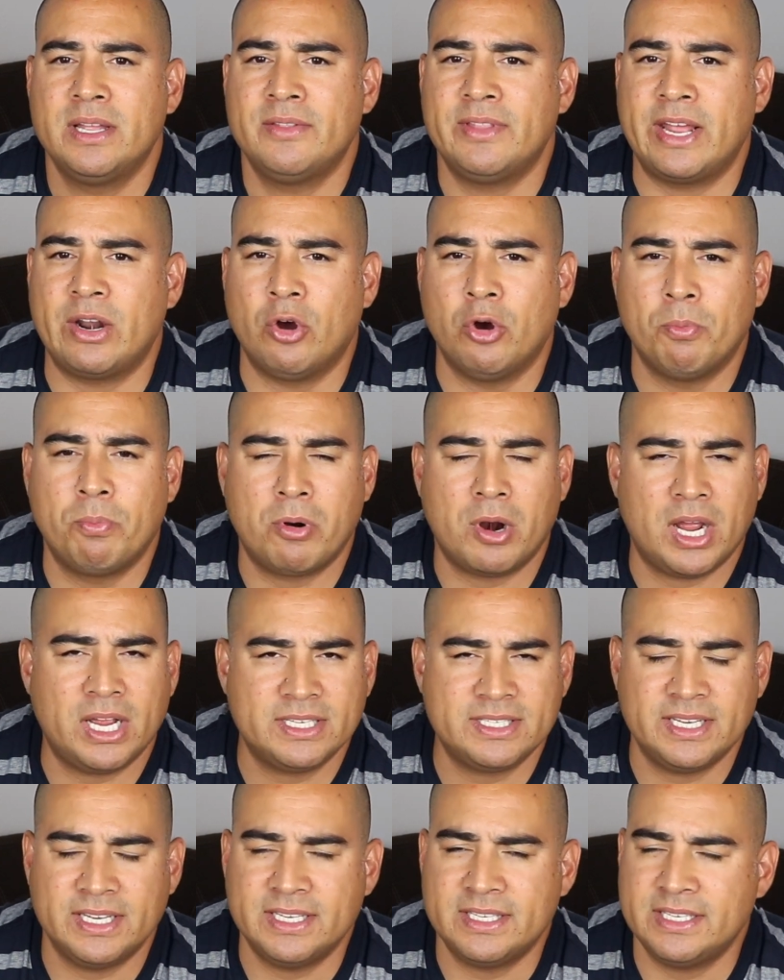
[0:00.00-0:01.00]
That whole
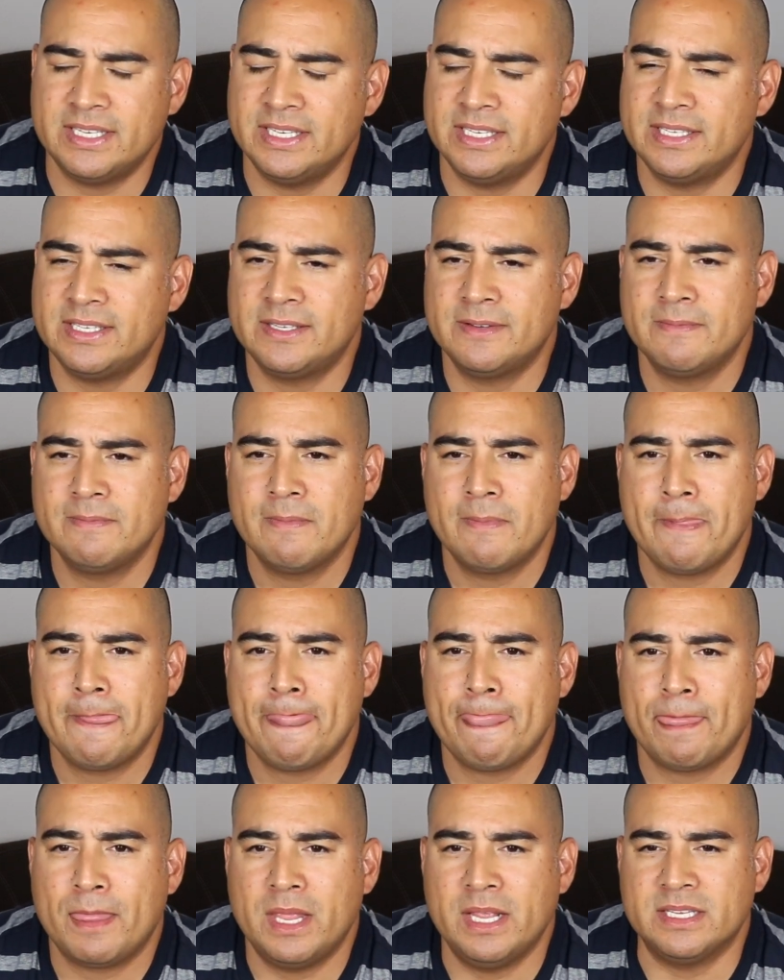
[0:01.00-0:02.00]
process is
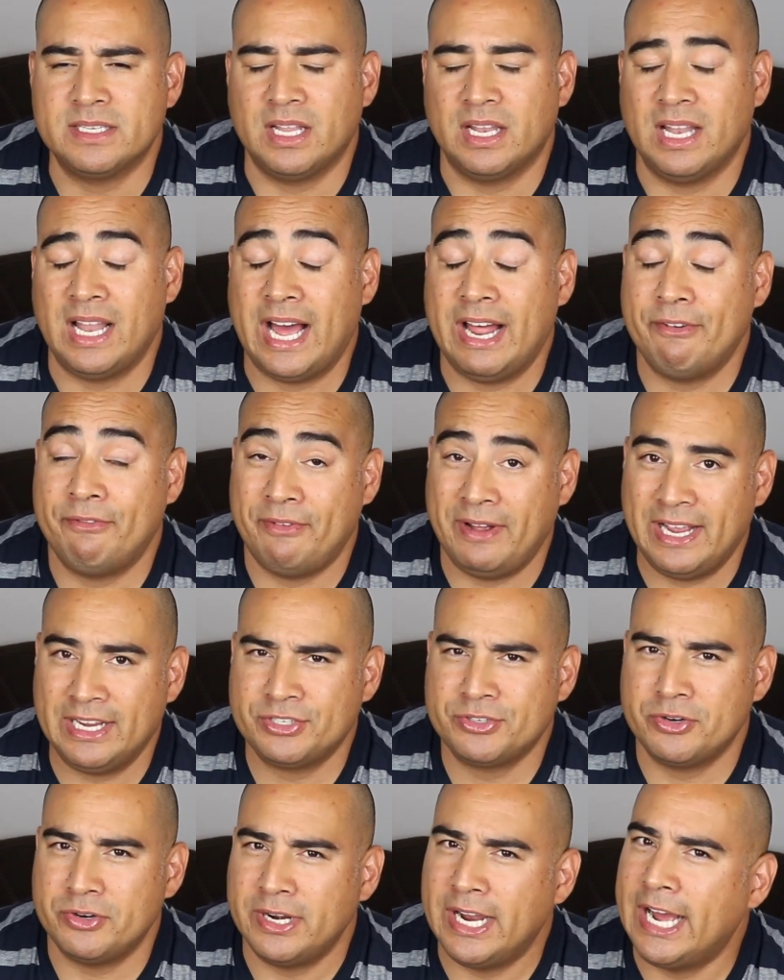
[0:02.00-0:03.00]
a lot
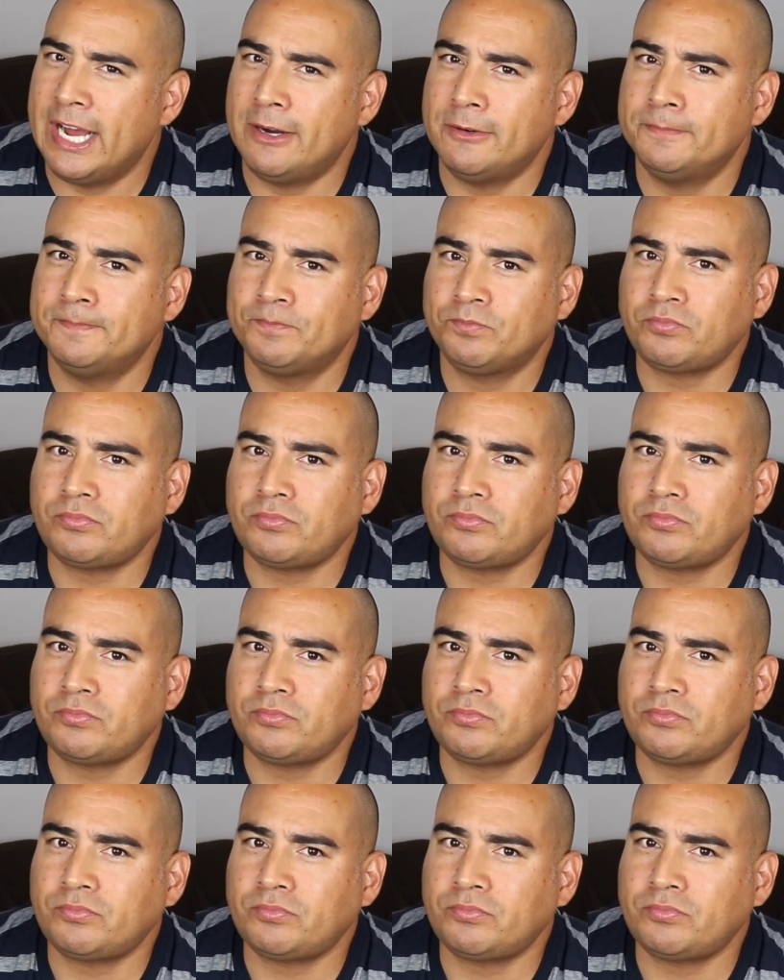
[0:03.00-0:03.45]
faster now.